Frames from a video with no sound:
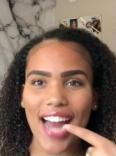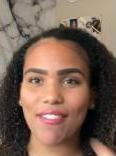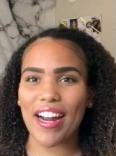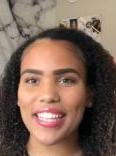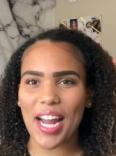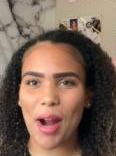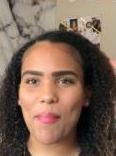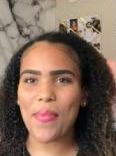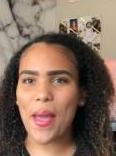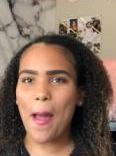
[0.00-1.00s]
right
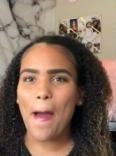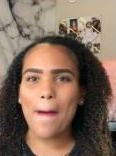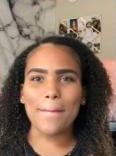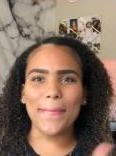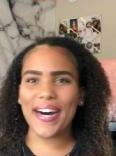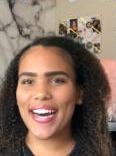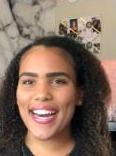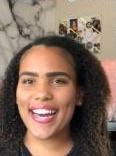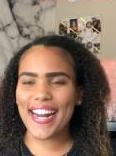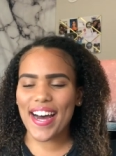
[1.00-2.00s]
there.
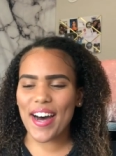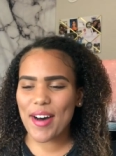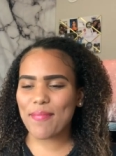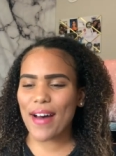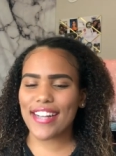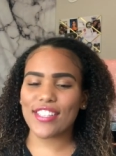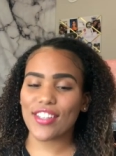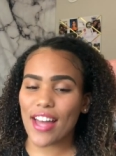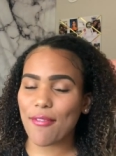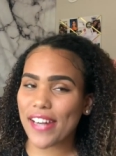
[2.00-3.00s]
But um, I
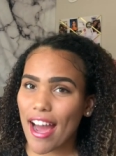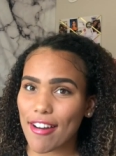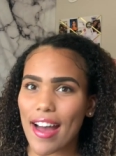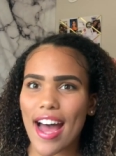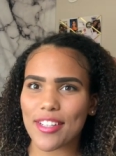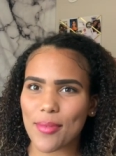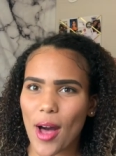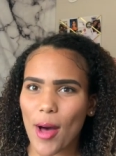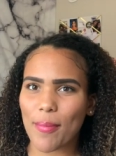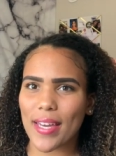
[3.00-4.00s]
took that one out as
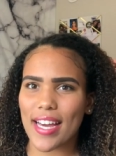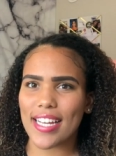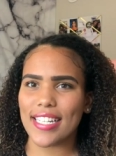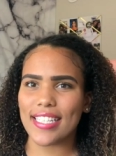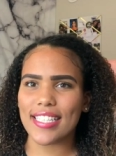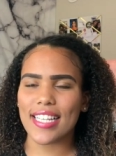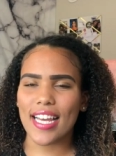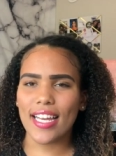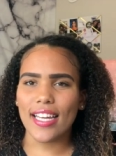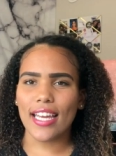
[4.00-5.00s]
well because
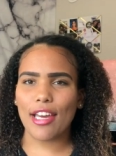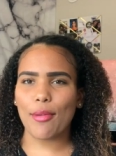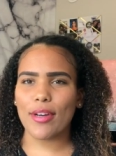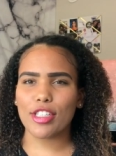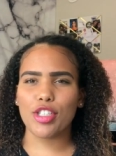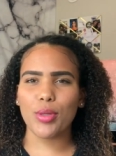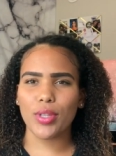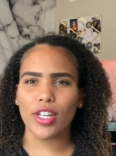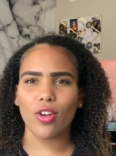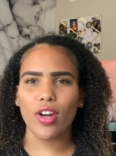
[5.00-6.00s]
it was too
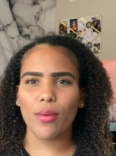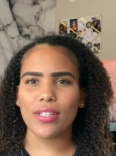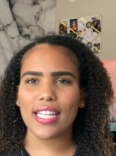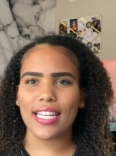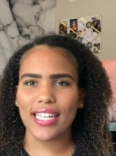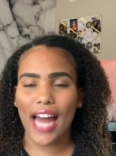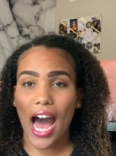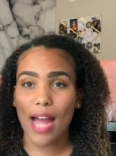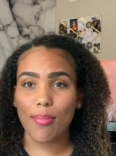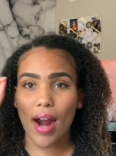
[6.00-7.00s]
little. It was like an
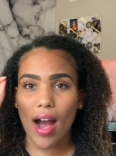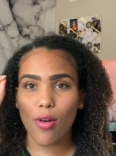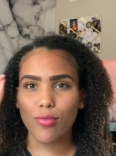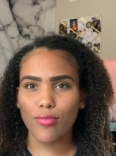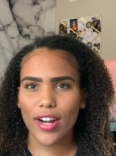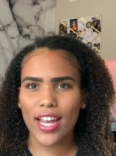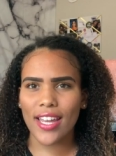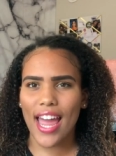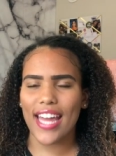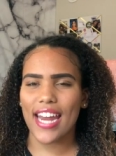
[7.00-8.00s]
eyebrow
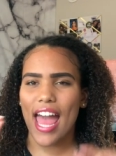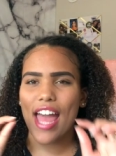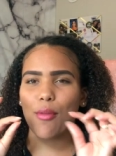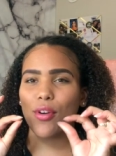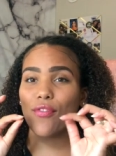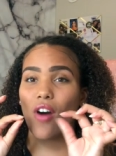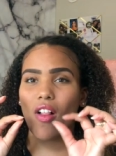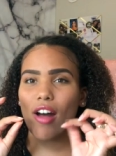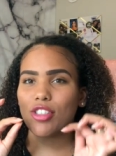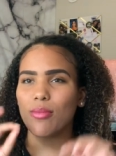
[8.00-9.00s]
ring and it would
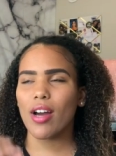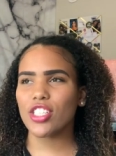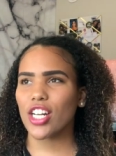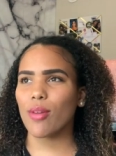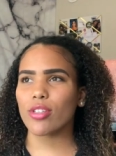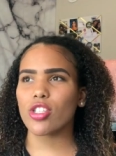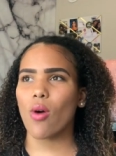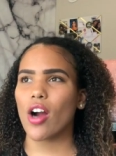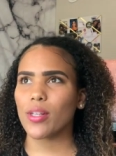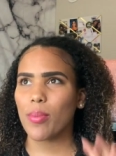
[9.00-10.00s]
fall out too much and it was
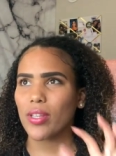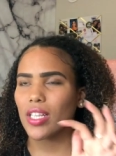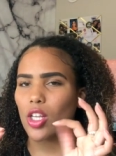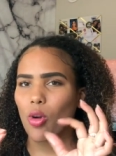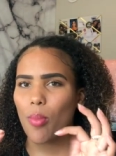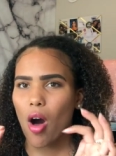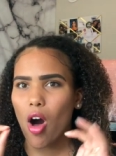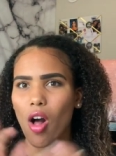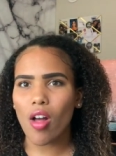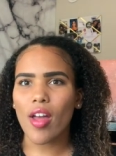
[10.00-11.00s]
so hard to put the little
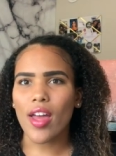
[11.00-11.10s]
ball